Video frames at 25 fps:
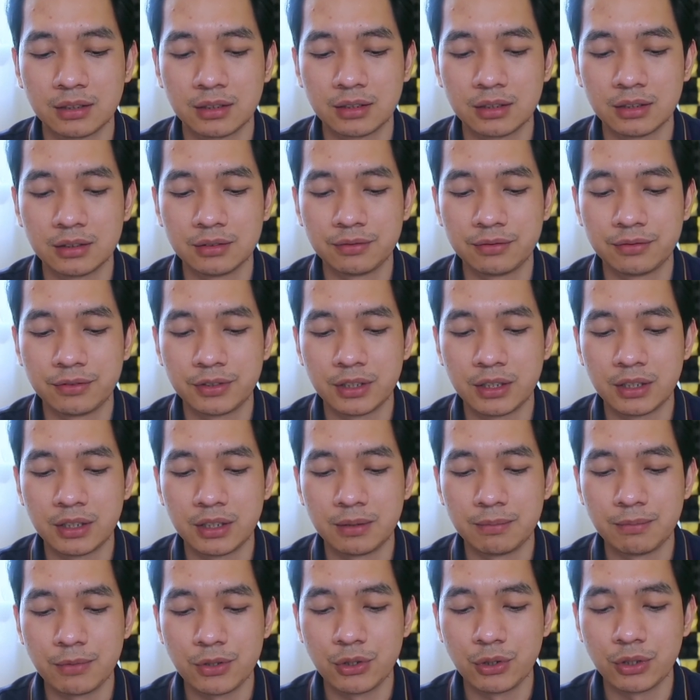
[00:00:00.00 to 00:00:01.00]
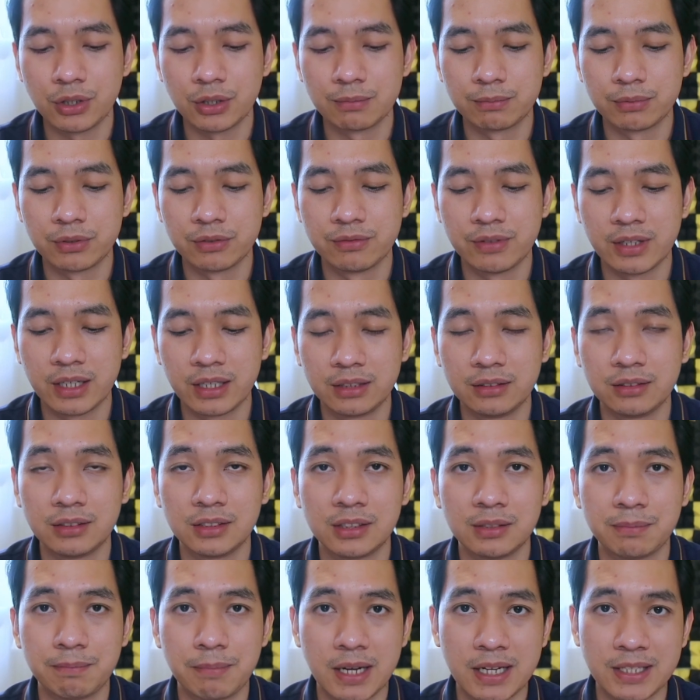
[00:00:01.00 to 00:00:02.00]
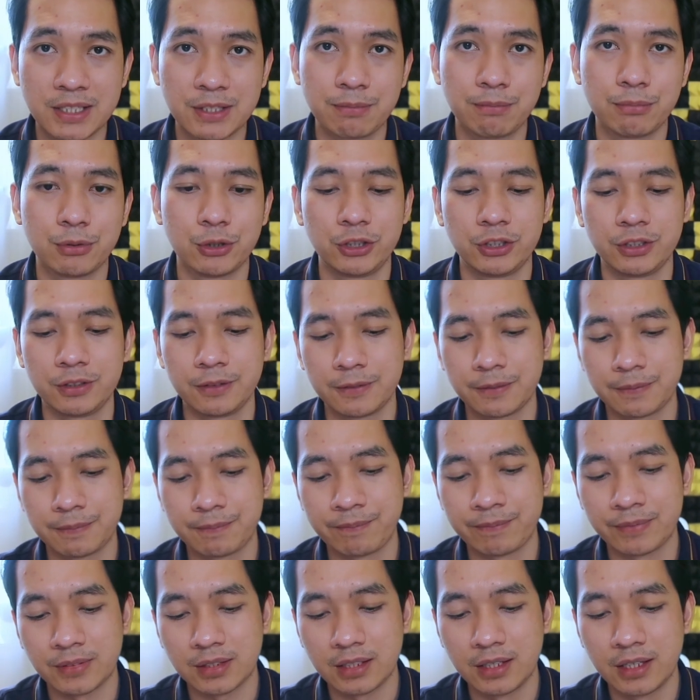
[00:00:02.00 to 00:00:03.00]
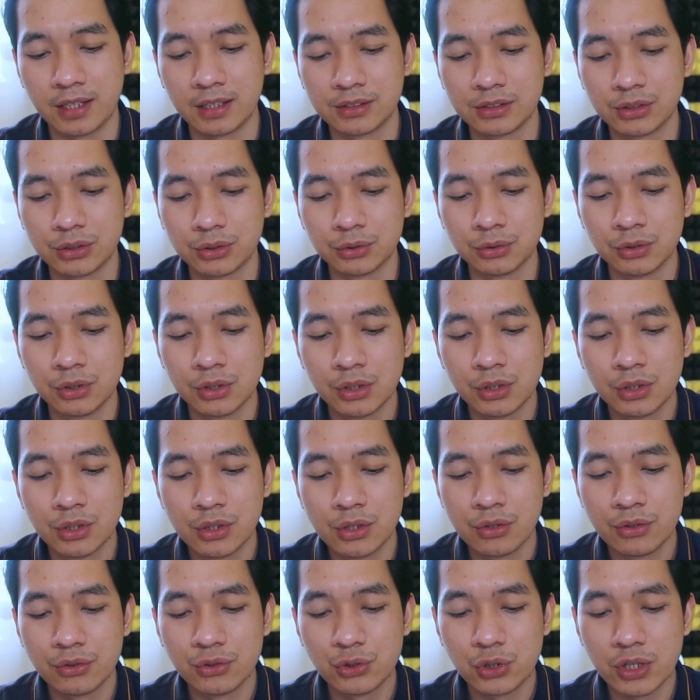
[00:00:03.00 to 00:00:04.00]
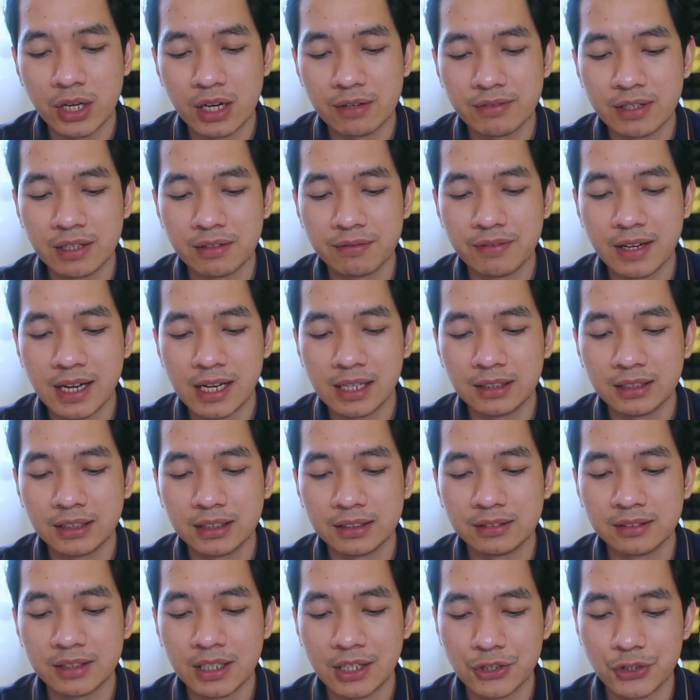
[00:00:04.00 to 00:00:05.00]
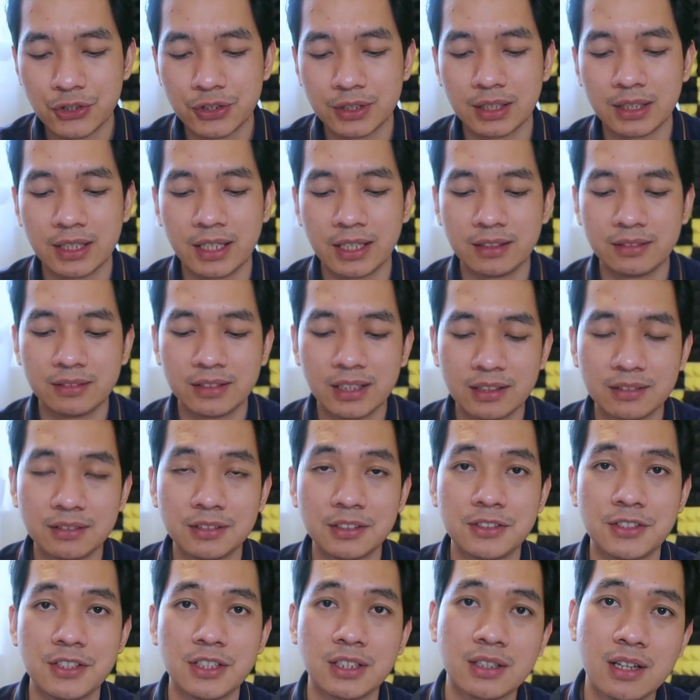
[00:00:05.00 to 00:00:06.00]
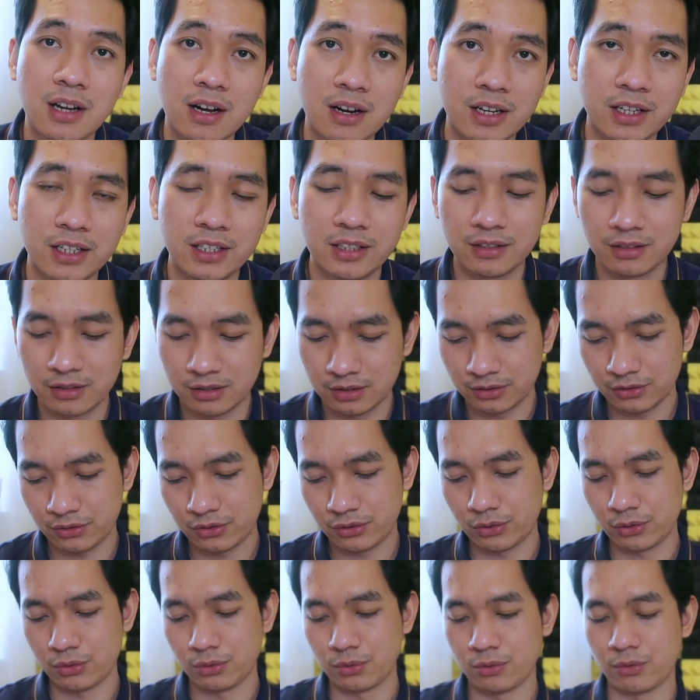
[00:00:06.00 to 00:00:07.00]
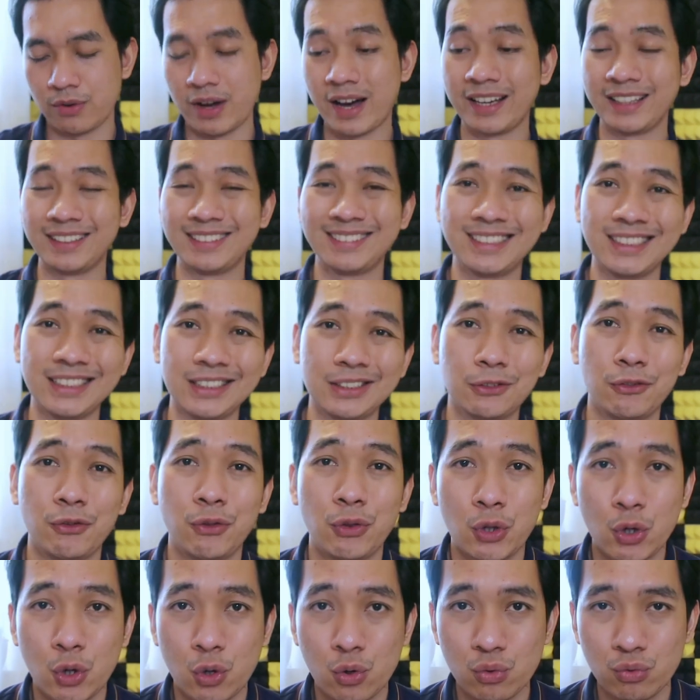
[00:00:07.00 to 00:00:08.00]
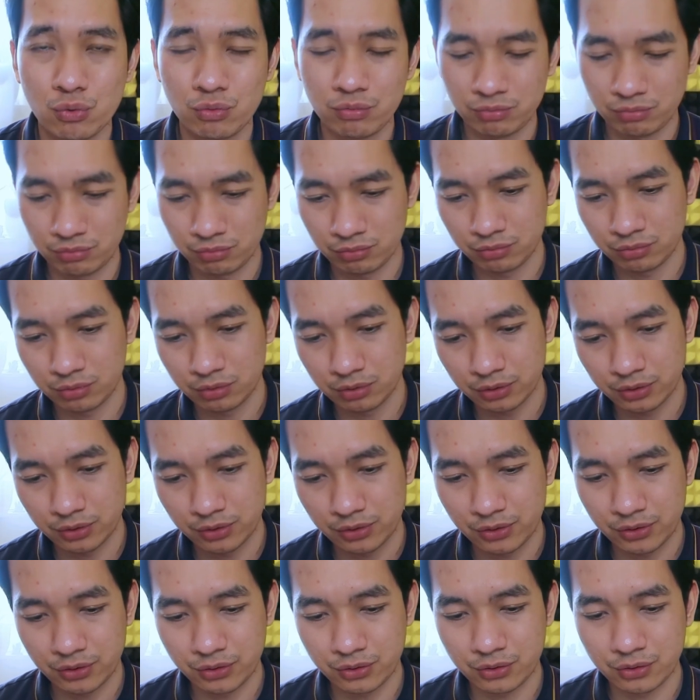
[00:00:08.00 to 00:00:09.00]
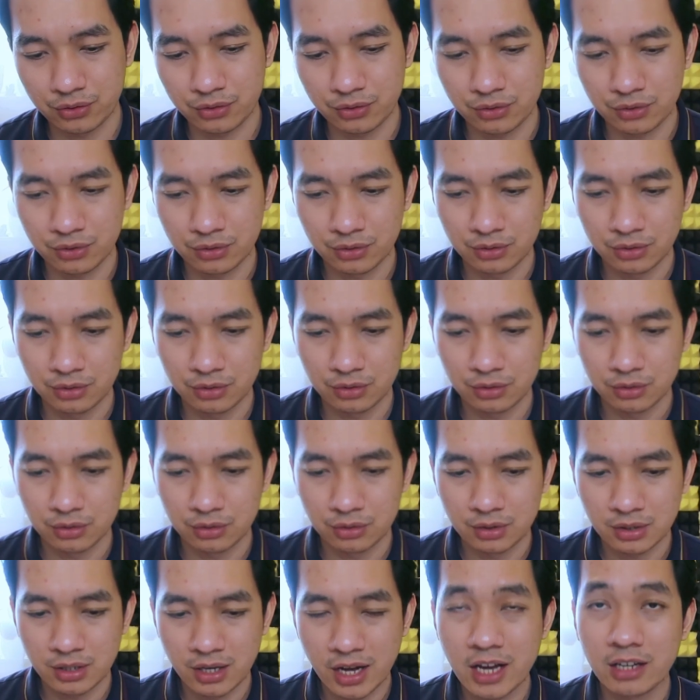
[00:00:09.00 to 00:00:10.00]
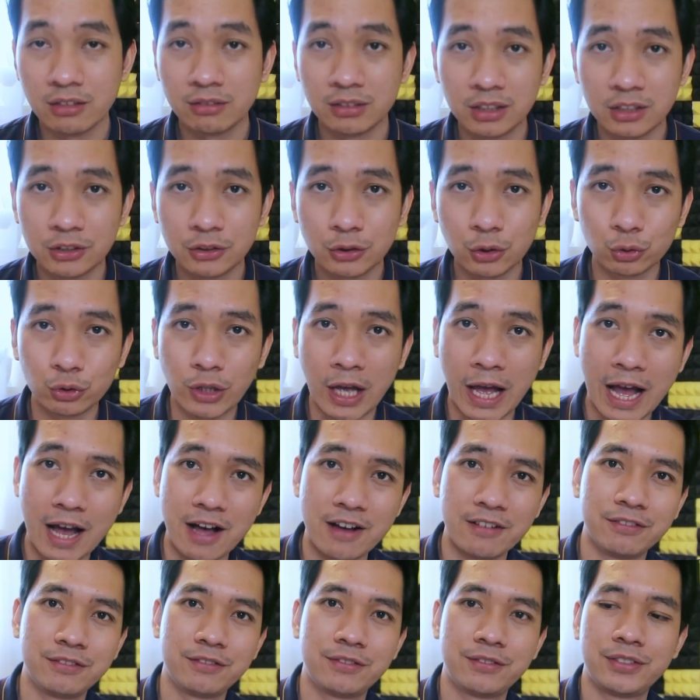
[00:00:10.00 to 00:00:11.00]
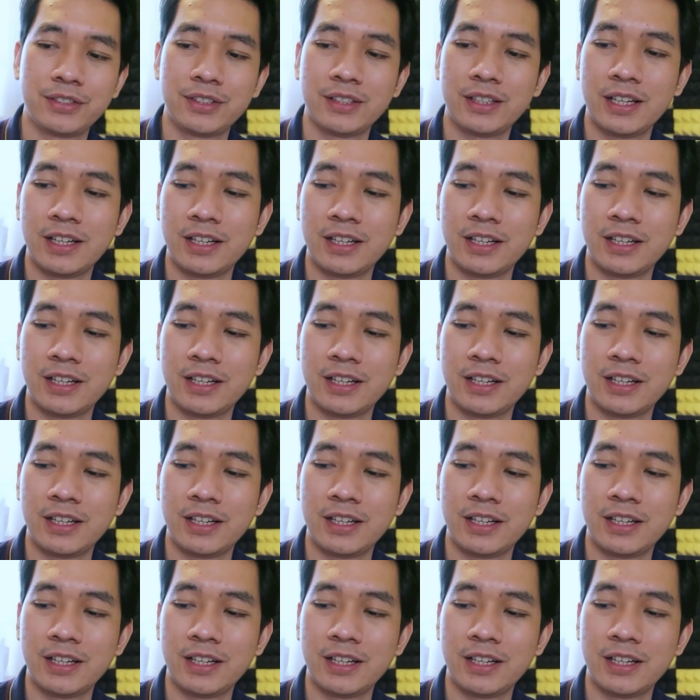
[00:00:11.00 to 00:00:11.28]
confirm you can provide this passport. Yeah, so do you have a valid national identity card? So I tick no, because I really don't have